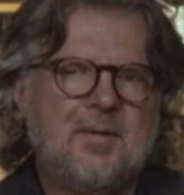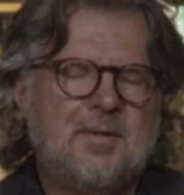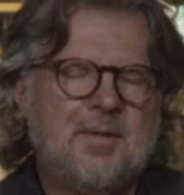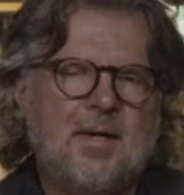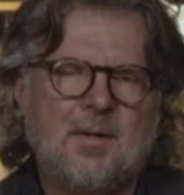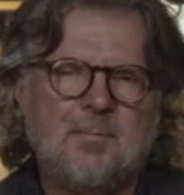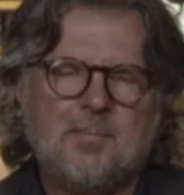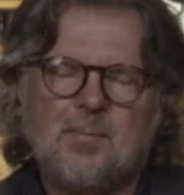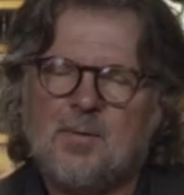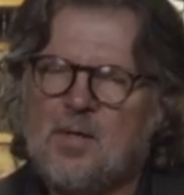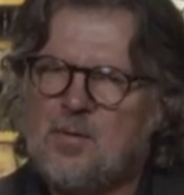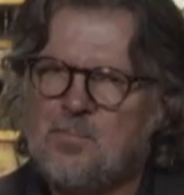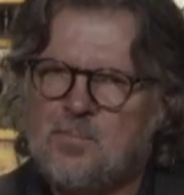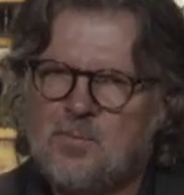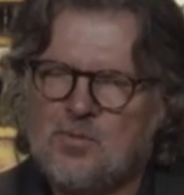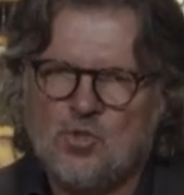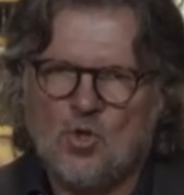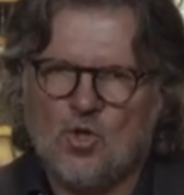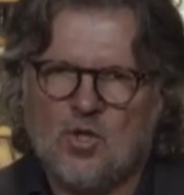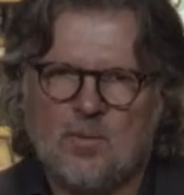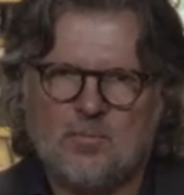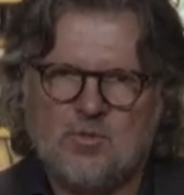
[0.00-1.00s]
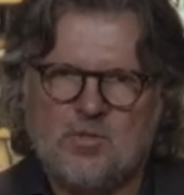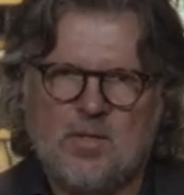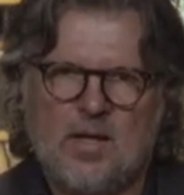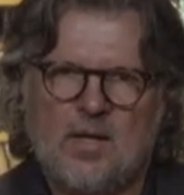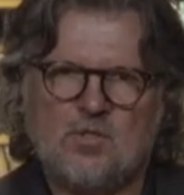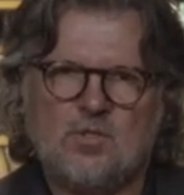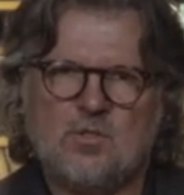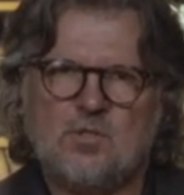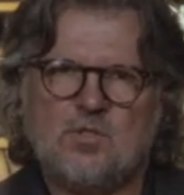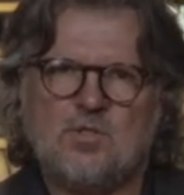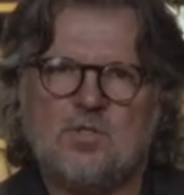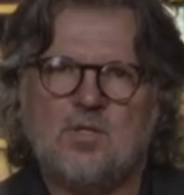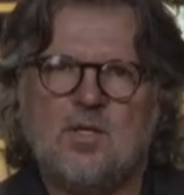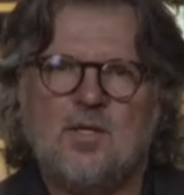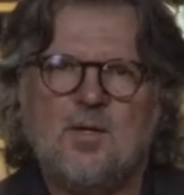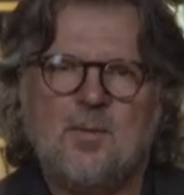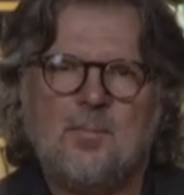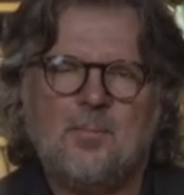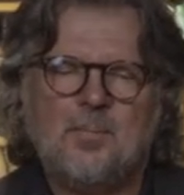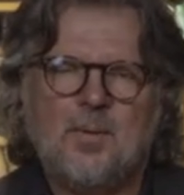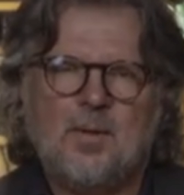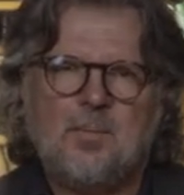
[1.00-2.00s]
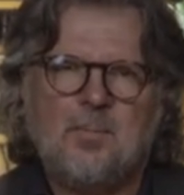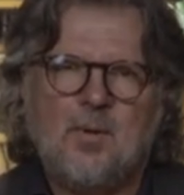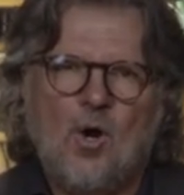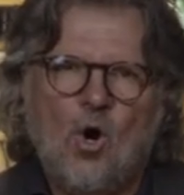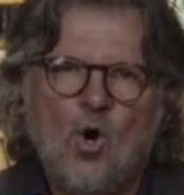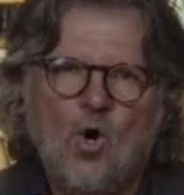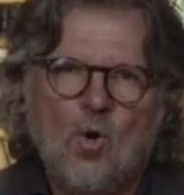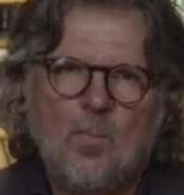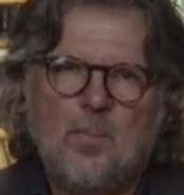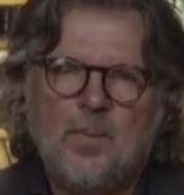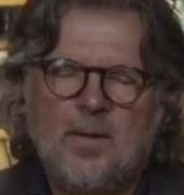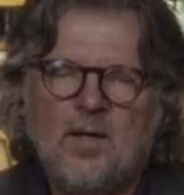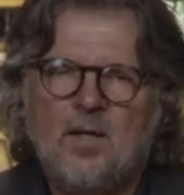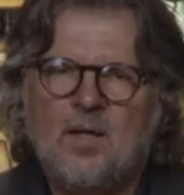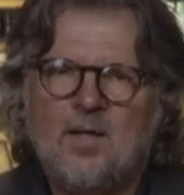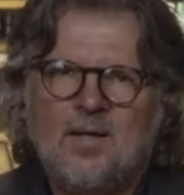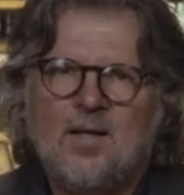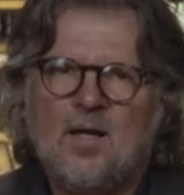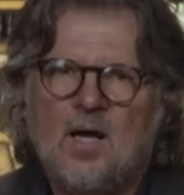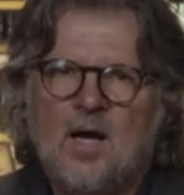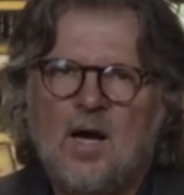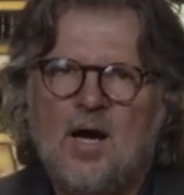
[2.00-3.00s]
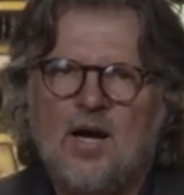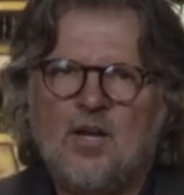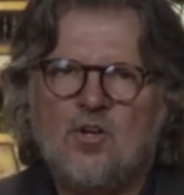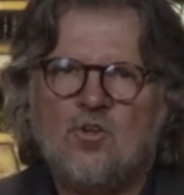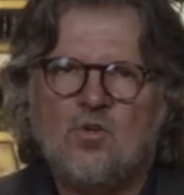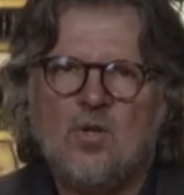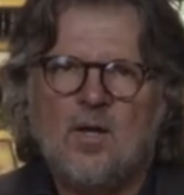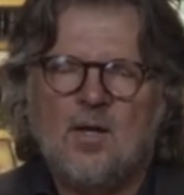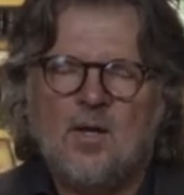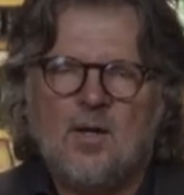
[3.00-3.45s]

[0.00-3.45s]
not by circumstances, but hope in God.